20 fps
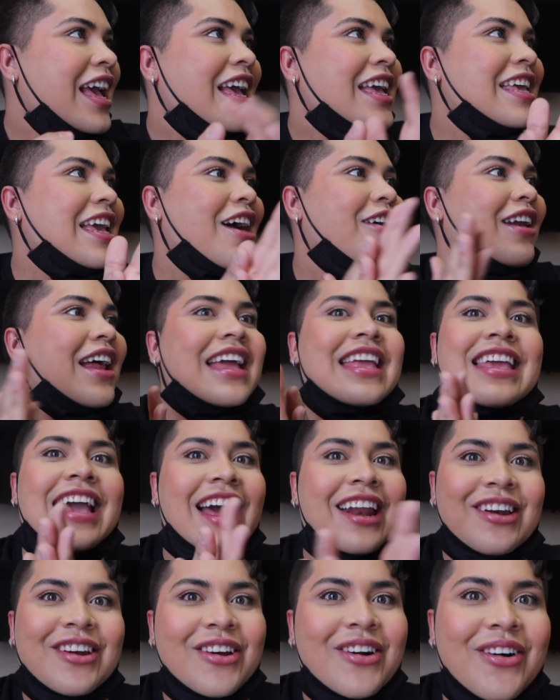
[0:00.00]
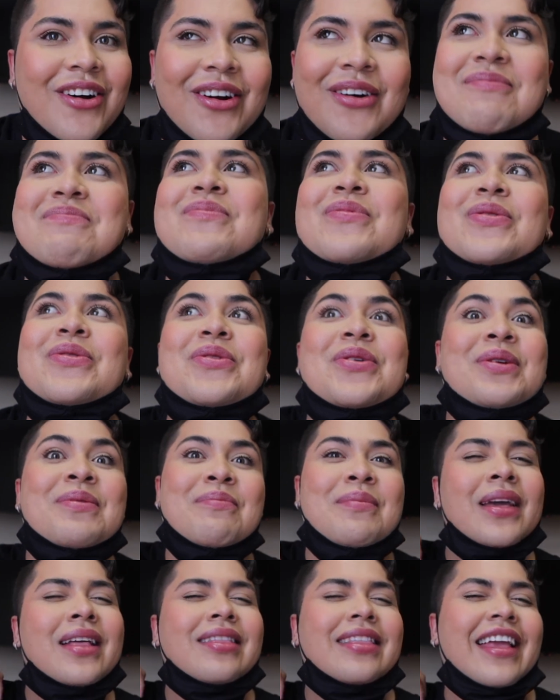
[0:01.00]
Y ahora ya no. Mood,
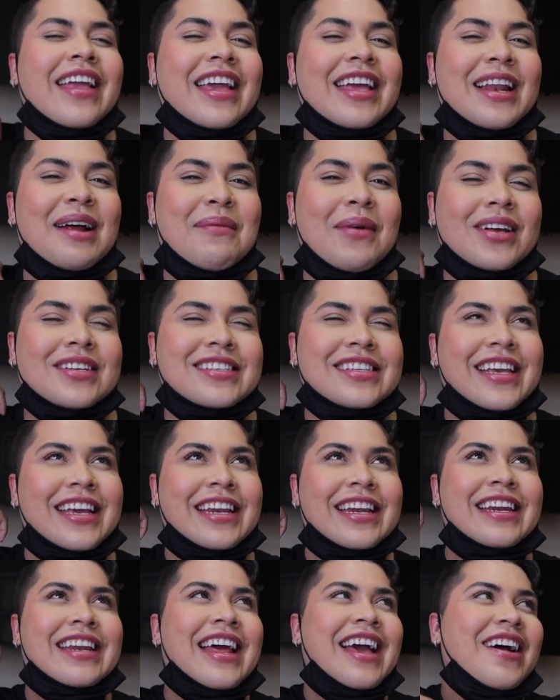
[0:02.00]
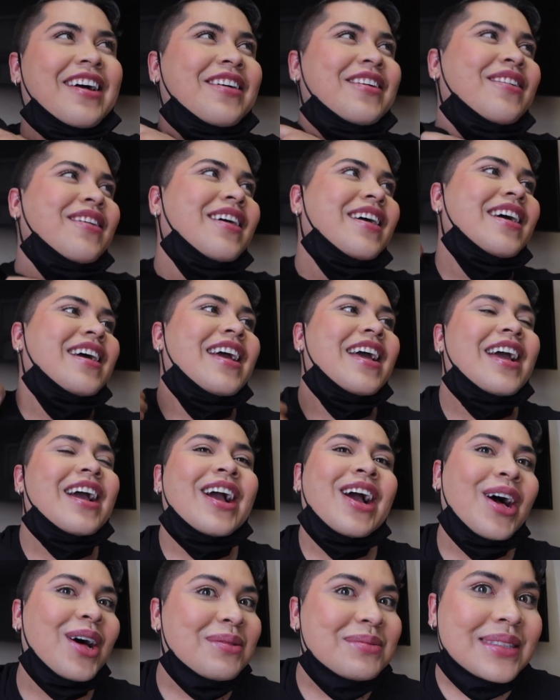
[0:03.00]
me thinking I'm all skinny now.
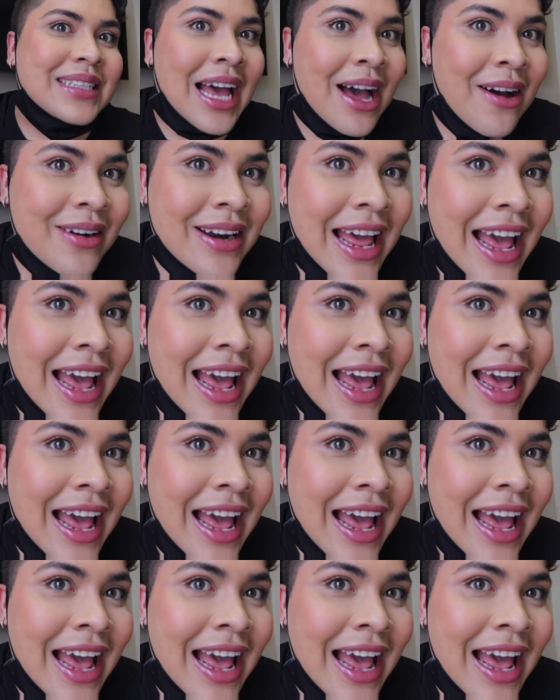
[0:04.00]
Sorry. Calm down,